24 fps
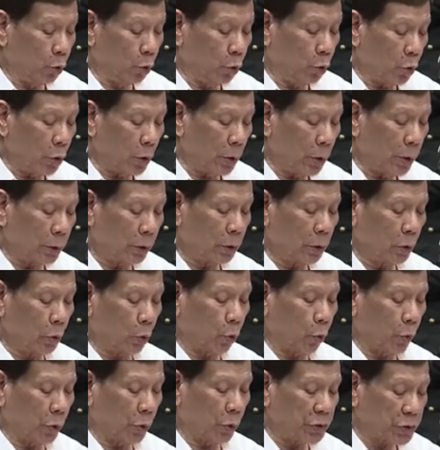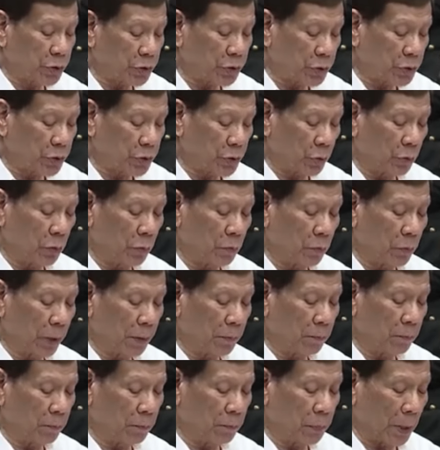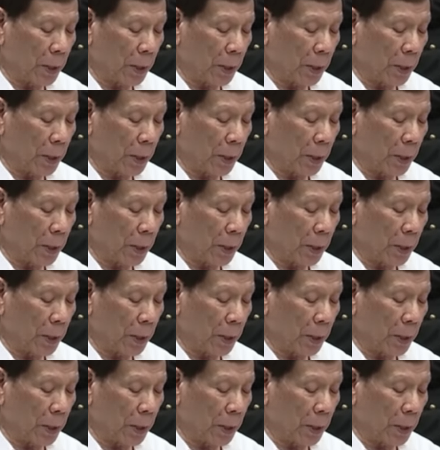Do not question my